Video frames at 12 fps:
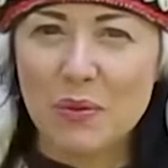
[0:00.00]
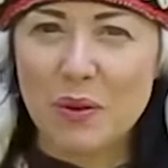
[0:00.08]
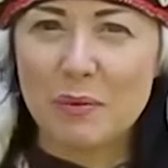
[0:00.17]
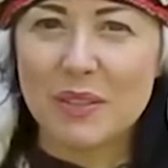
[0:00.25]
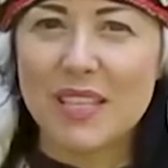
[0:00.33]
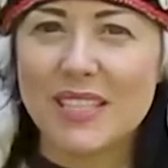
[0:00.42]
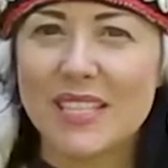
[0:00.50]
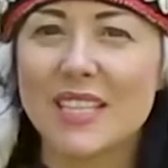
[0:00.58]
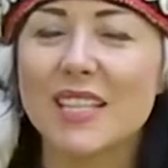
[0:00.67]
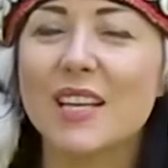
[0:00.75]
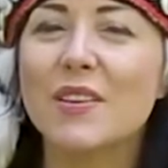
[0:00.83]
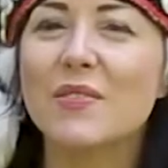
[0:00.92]
will help
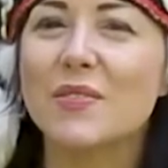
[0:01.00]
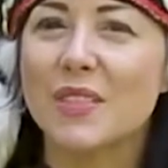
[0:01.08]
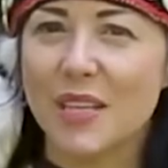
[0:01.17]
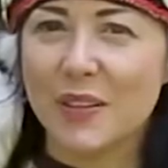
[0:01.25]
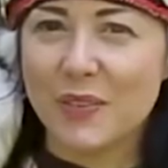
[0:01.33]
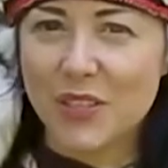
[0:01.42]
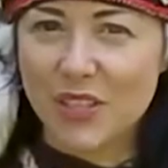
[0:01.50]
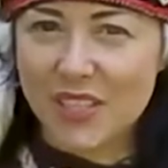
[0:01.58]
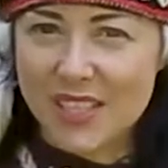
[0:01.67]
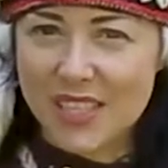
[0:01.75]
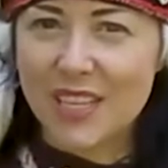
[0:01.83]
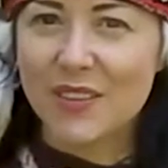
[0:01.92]
you achieve
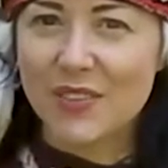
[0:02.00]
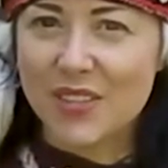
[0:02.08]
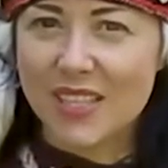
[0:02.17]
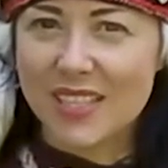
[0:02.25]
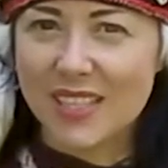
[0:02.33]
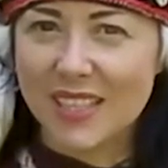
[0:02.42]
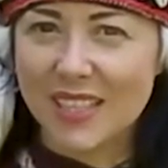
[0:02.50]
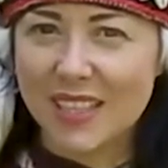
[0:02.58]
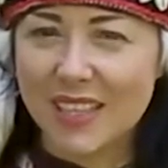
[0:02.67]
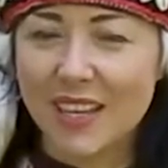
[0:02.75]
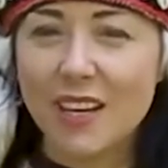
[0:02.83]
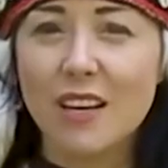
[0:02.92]
all your goals
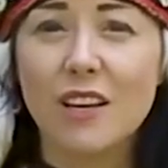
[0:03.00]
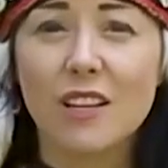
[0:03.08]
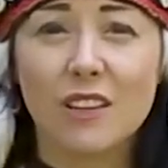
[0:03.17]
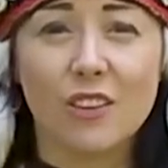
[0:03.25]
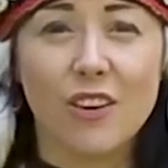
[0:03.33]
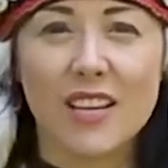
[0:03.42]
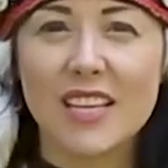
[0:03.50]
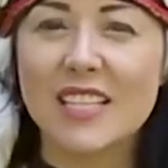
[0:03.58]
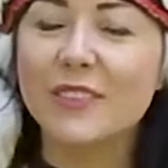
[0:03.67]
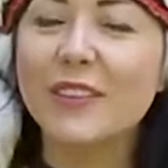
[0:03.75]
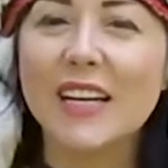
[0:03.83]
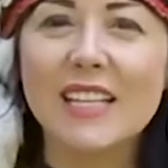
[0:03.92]
in life.
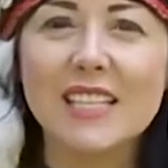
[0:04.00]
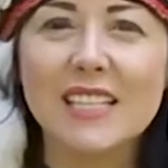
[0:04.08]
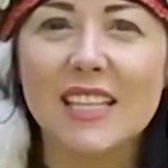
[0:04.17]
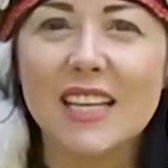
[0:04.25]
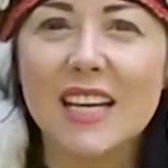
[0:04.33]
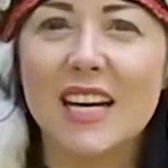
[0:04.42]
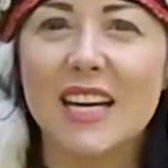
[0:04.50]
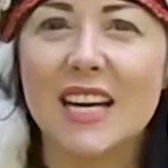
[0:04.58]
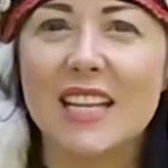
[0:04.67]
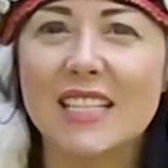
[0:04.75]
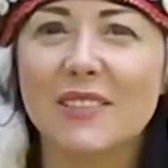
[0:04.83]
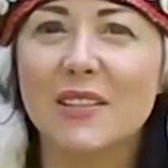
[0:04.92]
If you
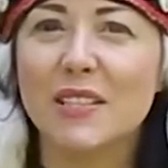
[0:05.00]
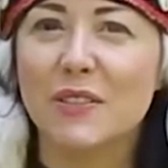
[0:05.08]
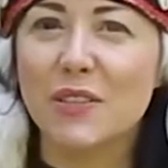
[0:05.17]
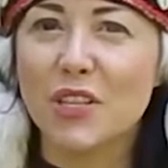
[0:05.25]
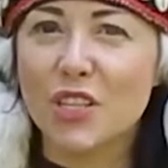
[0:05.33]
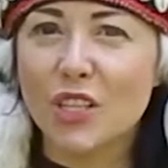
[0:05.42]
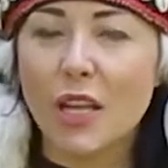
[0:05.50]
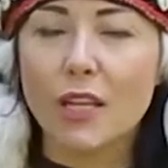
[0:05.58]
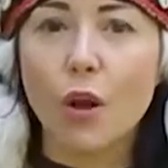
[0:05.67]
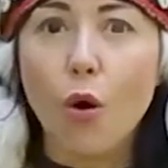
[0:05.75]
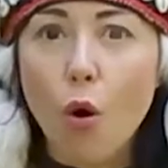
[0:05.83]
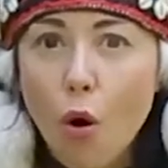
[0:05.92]
want to realize
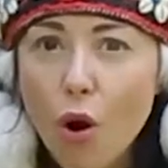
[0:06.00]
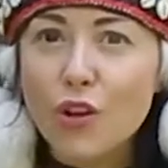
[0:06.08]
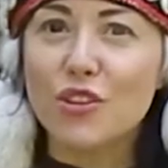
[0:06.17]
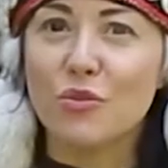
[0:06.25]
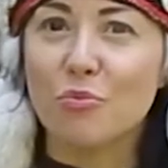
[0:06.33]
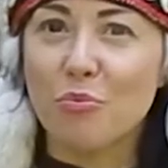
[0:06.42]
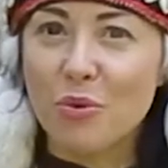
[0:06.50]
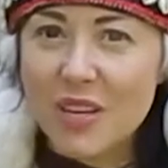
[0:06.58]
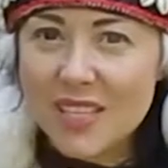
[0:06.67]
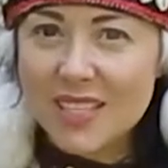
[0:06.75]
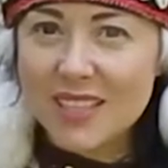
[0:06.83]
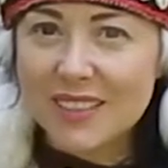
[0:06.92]
your wishes
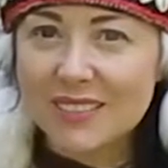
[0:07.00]
very